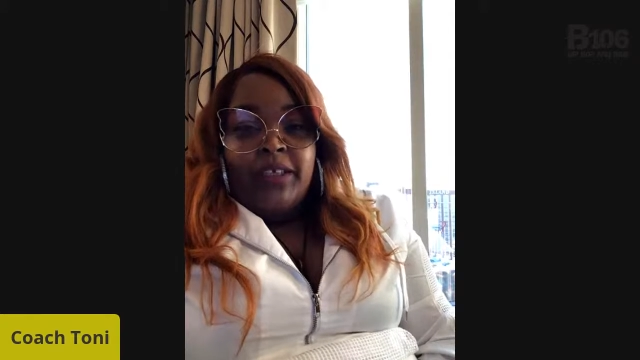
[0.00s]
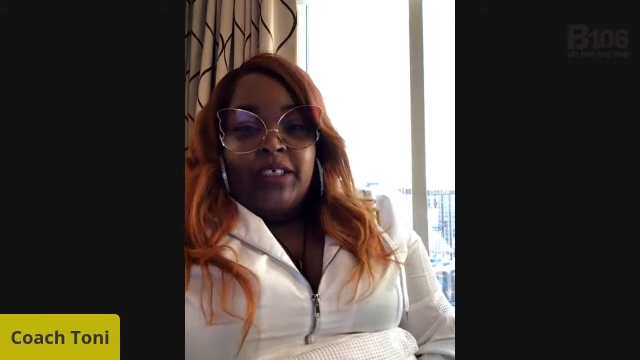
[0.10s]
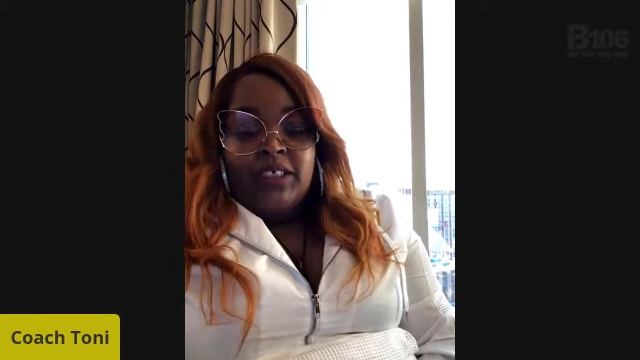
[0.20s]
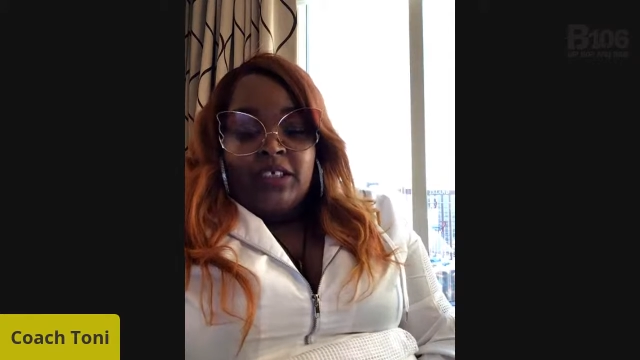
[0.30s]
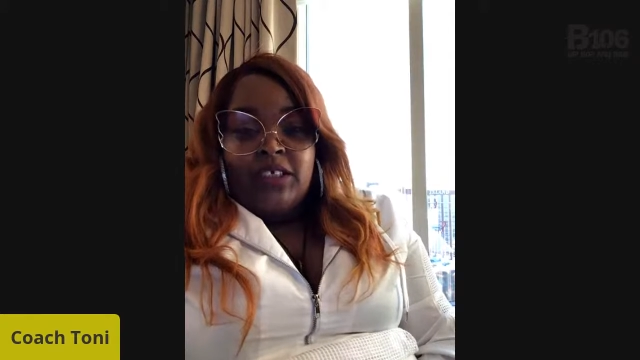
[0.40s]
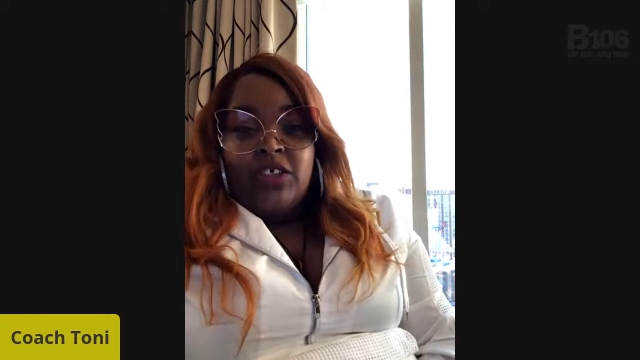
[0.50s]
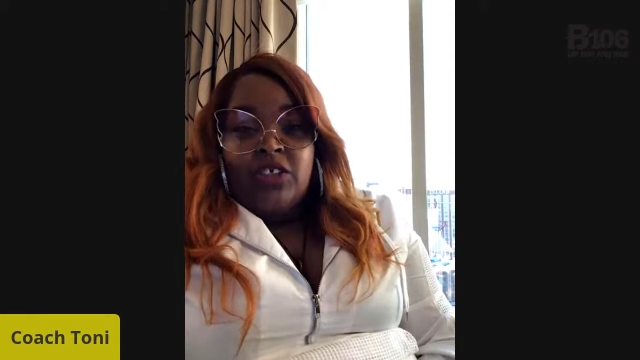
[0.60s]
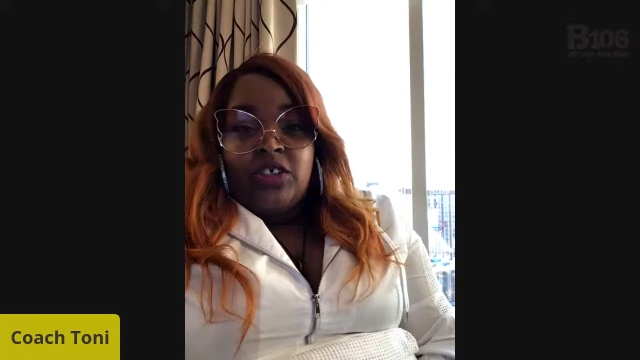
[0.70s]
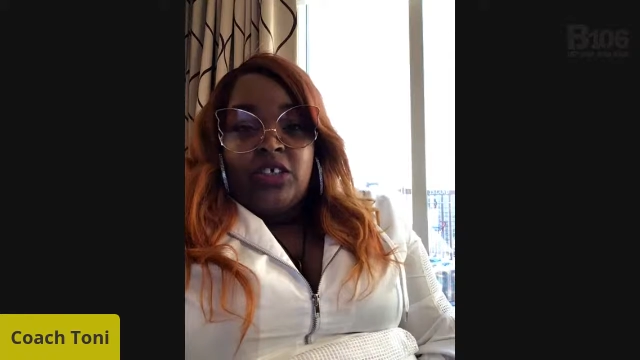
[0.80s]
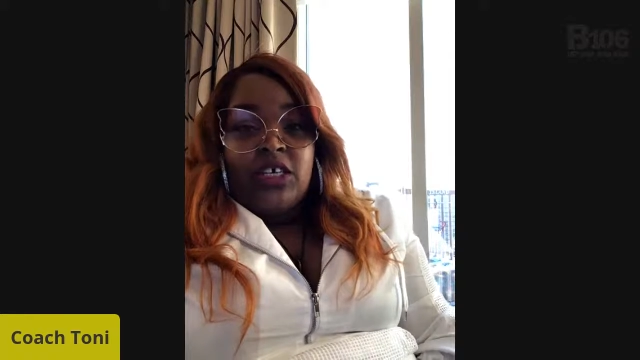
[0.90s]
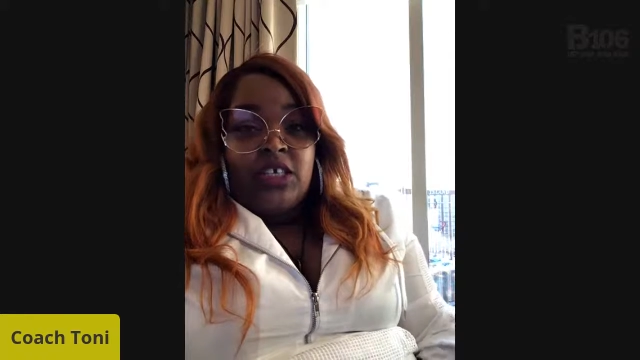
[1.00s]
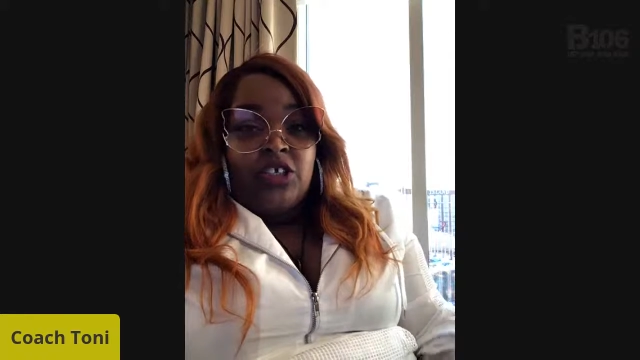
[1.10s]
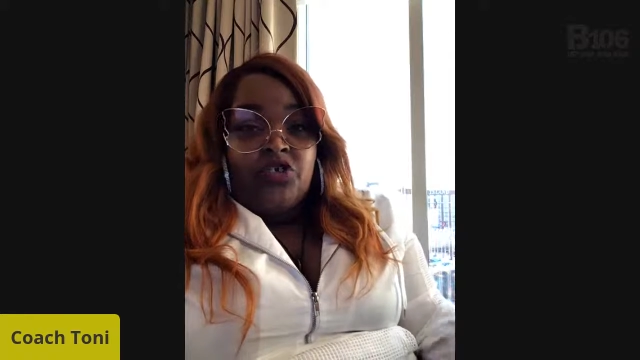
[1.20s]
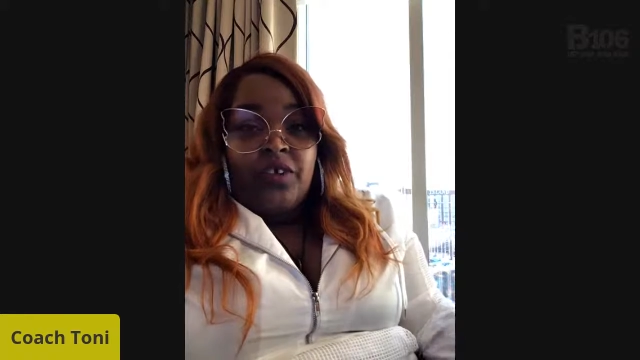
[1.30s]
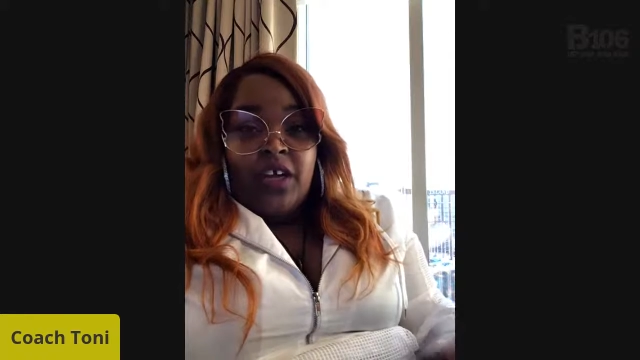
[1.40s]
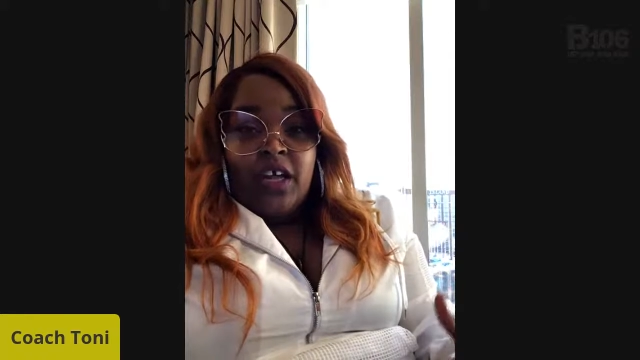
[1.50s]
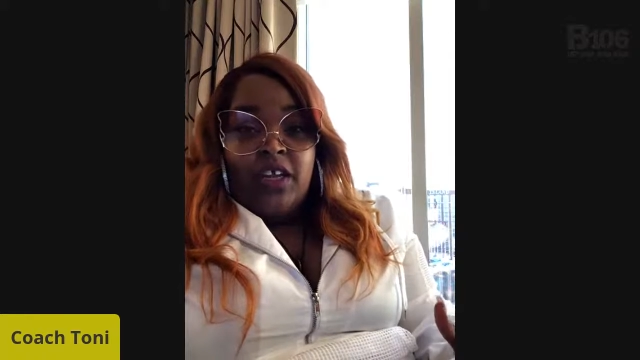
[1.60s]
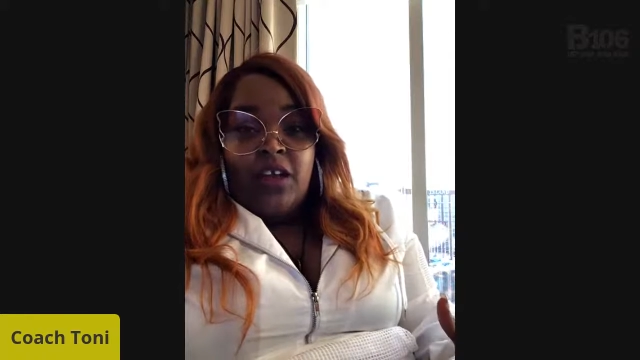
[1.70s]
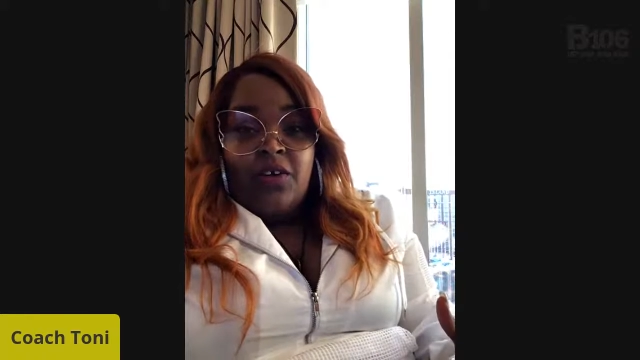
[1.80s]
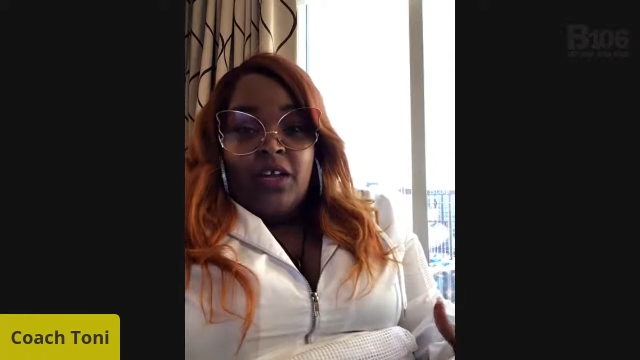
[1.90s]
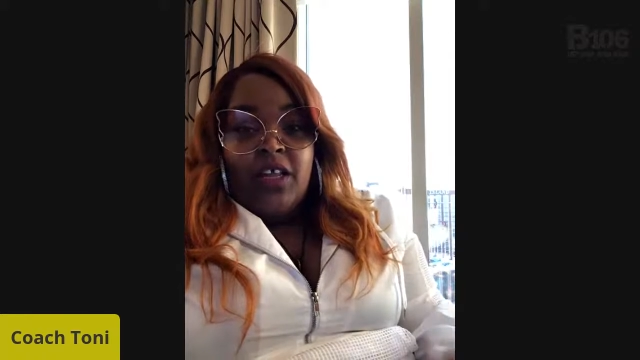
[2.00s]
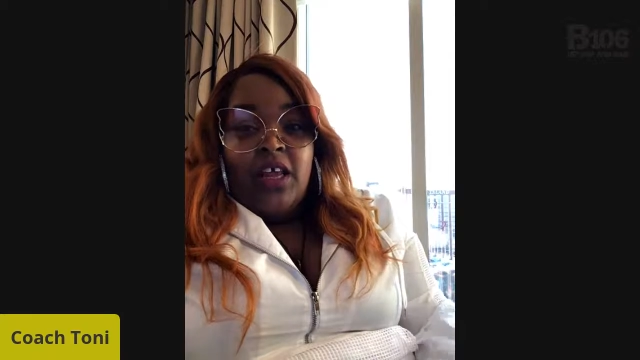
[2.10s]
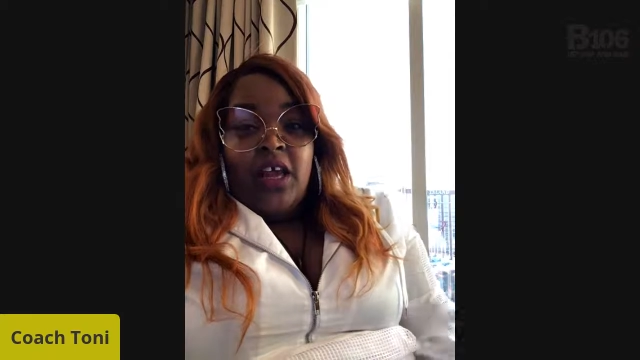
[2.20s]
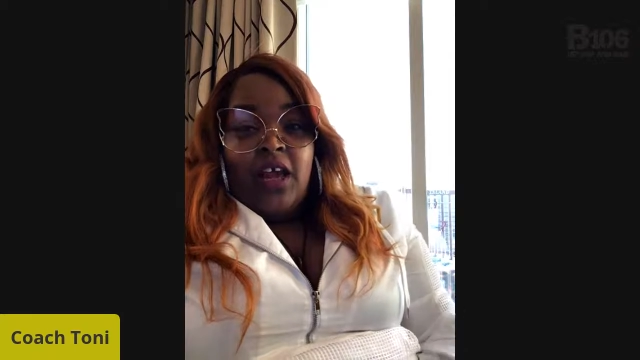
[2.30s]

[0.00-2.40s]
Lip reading: us to get this truck unloaded.